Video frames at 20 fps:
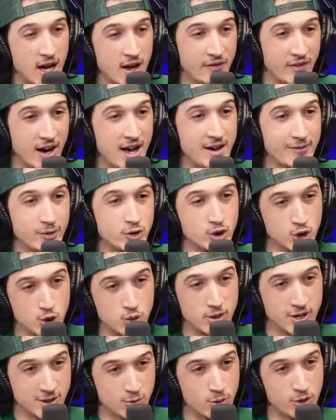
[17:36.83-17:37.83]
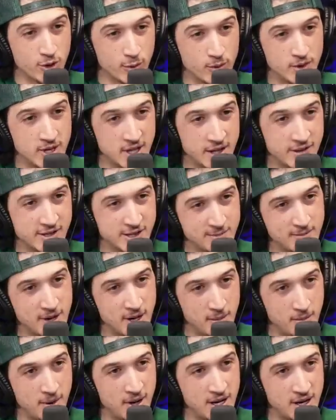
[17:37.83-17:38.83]
if I have a shoe that's worth a ridiculous amount
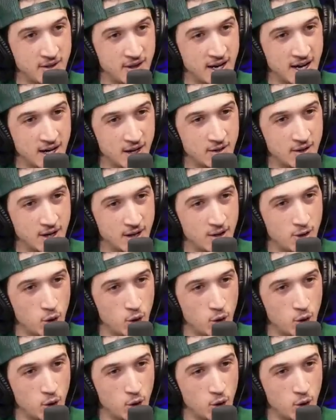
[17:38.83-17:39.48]
of money that I uh,